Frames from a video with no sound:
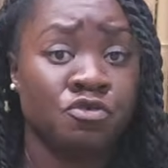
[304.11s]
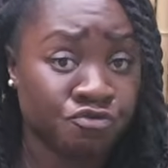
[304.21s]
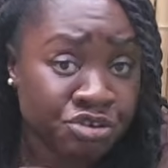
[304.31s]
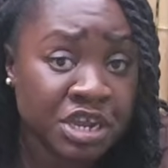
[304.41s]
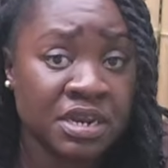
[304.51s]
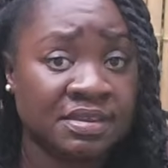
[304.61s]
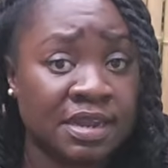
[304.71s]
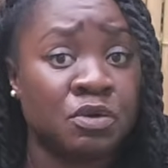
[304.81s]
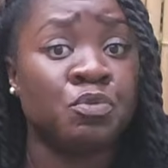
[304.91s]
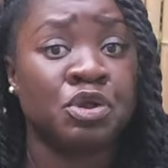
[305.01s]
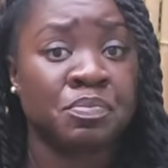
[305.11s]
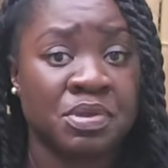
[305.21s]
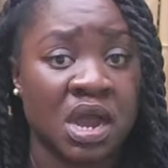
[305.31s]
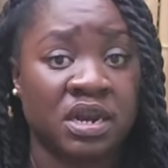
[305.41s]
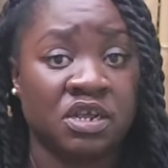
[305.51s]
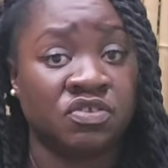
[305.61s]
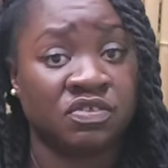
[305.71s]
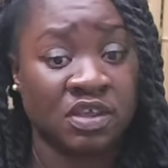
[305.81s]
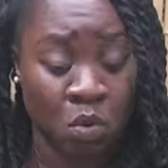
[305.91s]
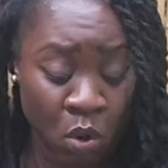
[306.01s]
read it and it will be on it to
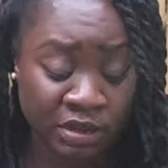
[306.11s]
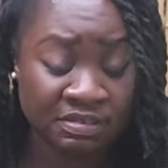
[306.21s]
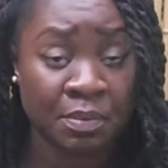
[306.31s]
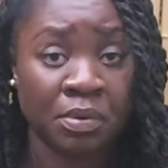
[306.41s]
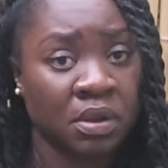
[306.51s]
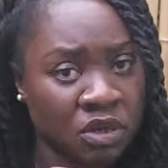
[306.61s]
say what type of,